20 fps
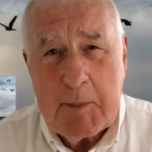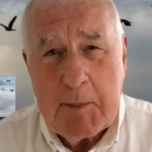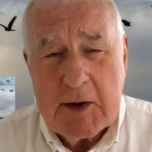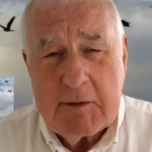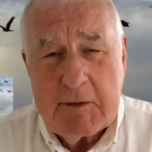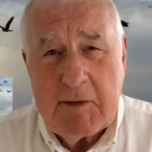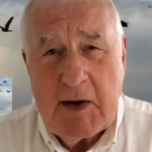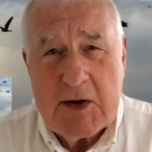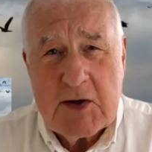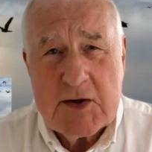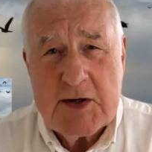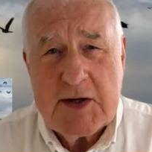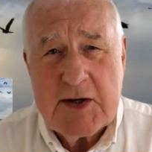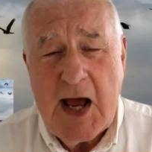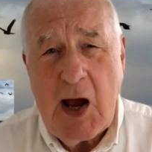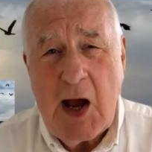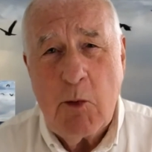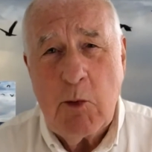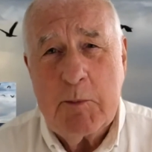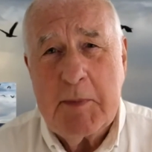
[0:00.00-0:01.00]
the convention
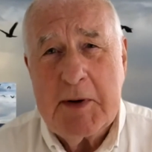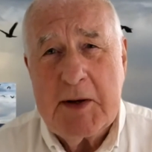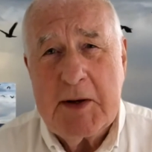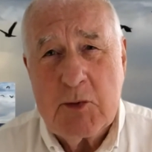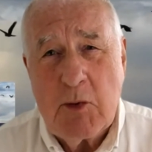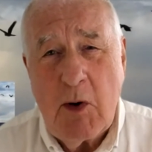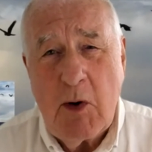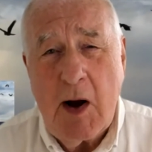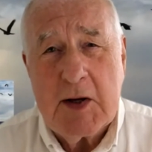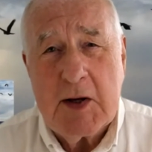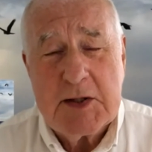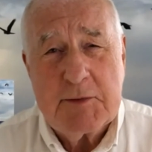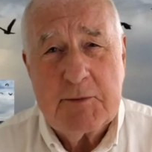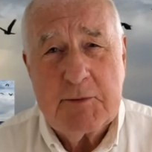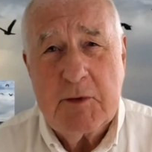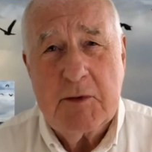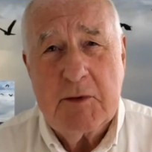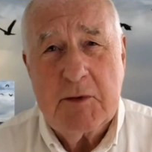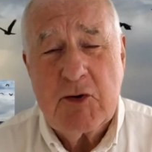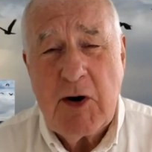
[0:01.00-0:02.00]
now would be to ask
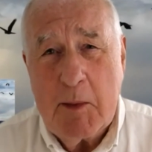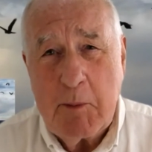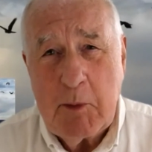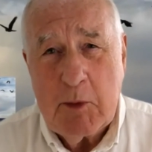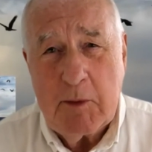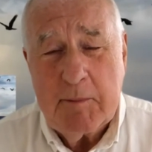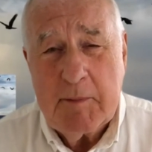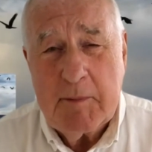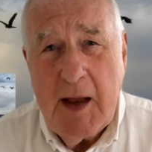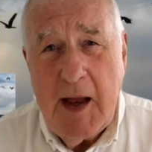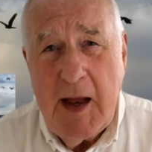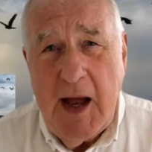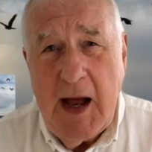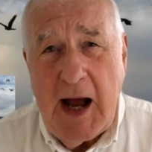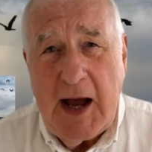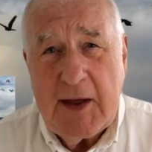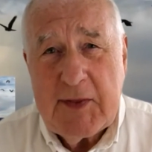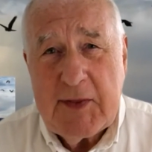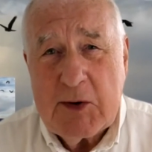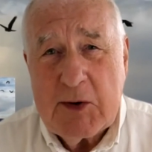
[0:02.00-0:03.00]
for a trouble.
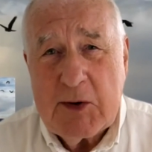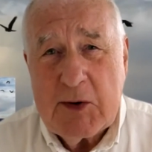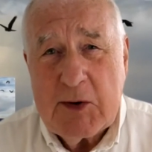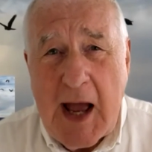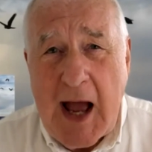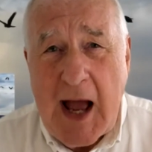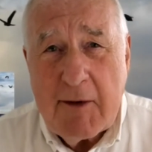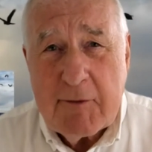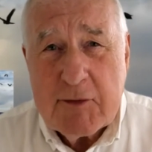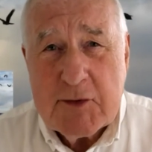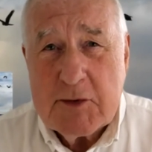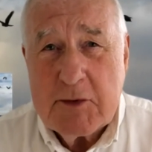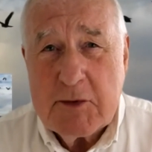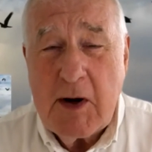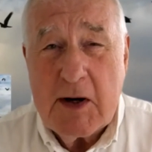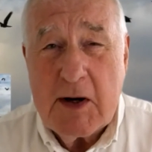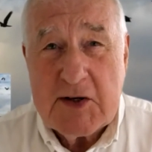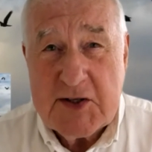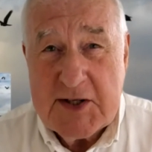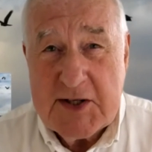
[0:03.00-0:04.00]
I think we have to
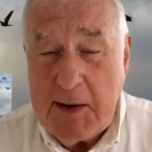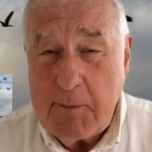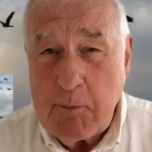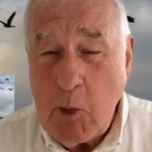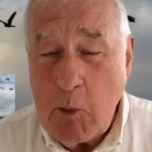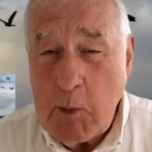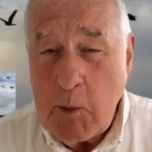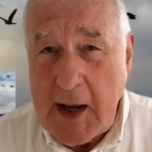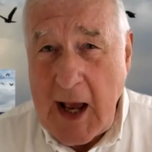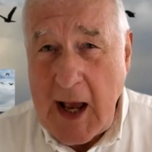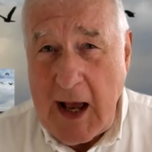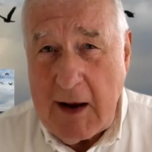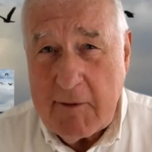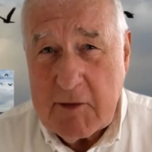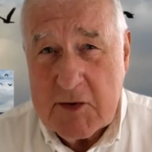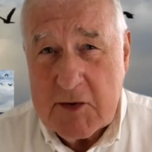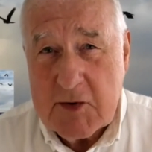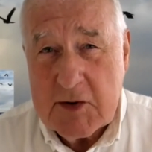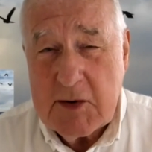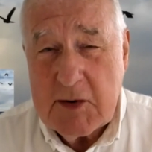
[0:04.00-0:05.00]
accept what we have
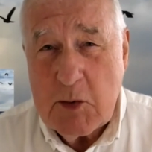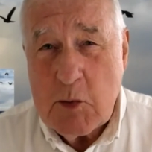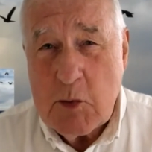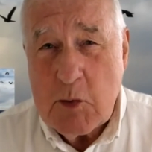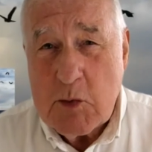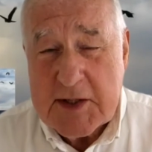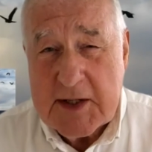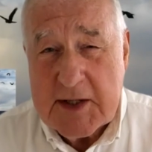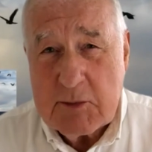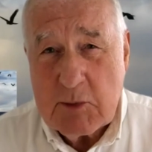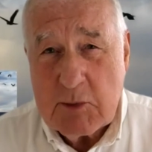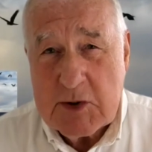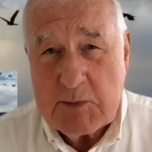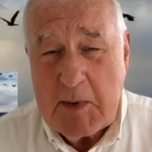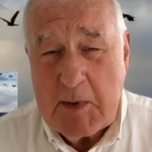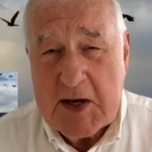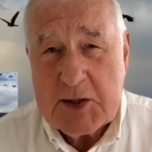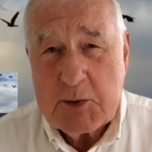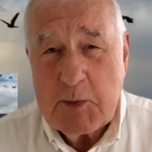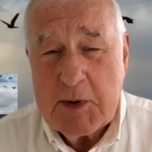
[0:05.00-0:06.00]
and to use it as
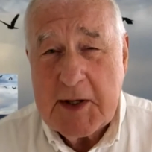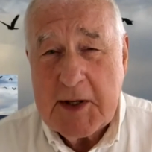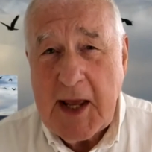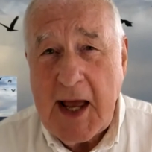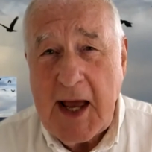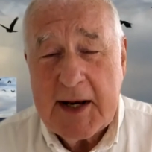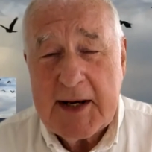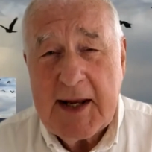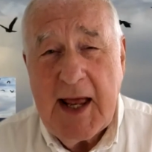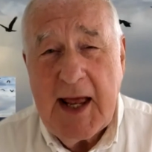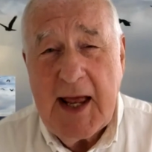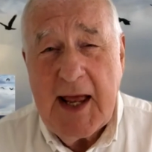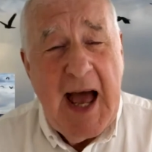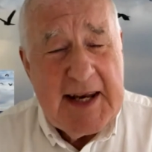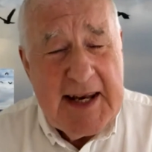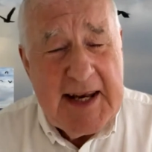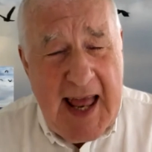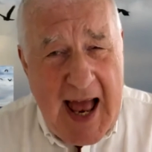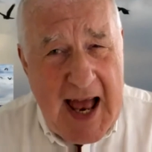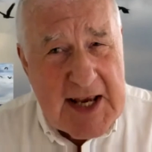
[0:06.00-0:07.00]
best we can. And
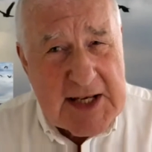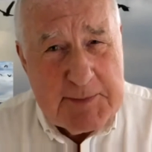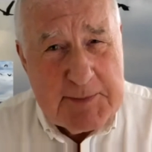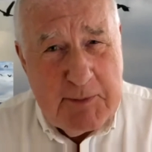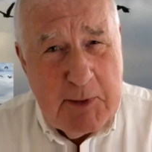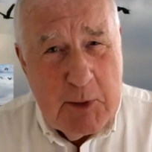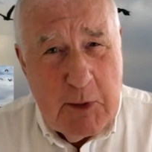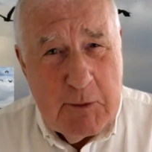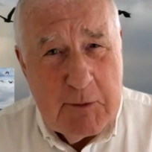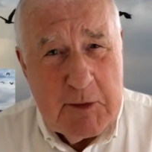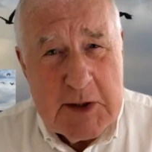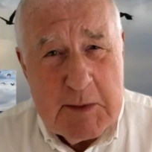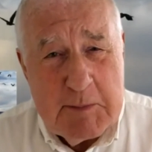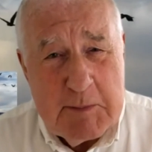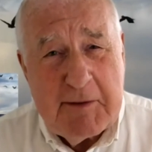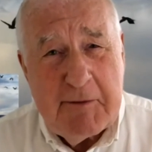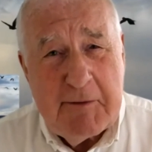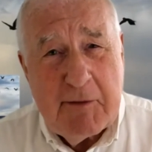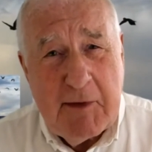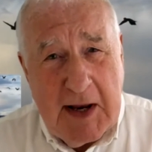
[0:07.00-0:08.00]
it has proven to
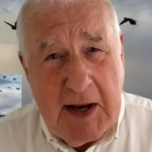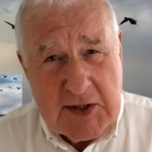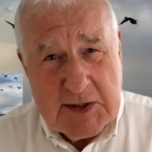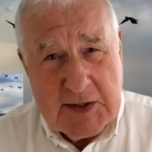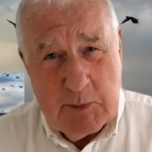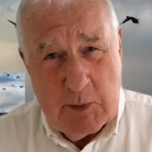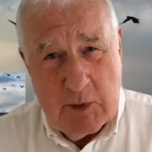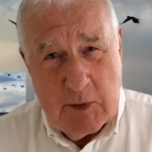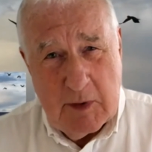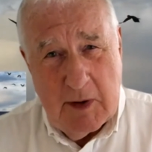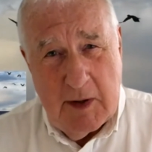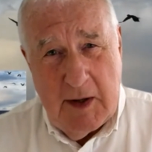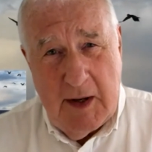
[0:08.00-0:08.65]
be flexible.